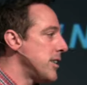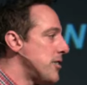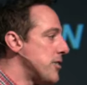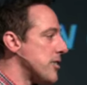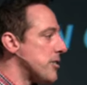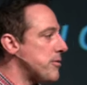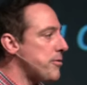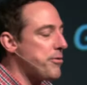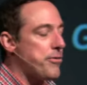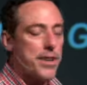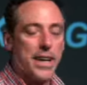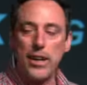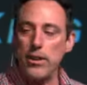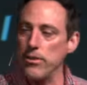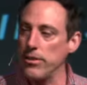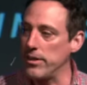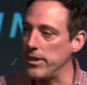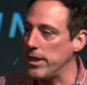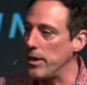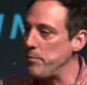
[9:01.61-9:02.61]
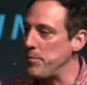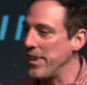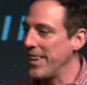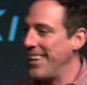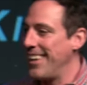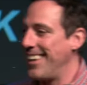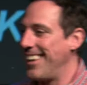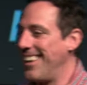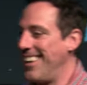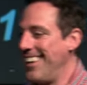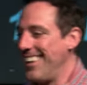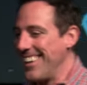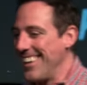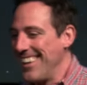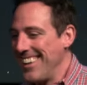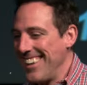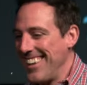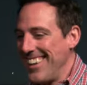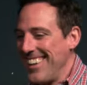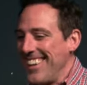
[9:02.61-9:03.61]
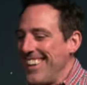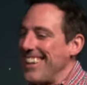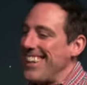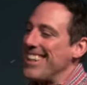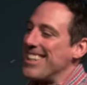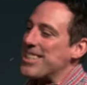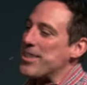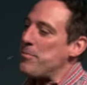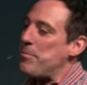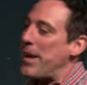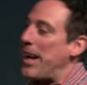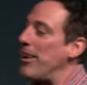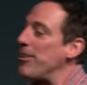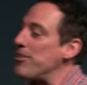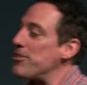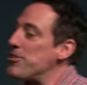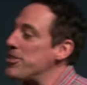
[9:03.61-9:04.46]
just found it. It's about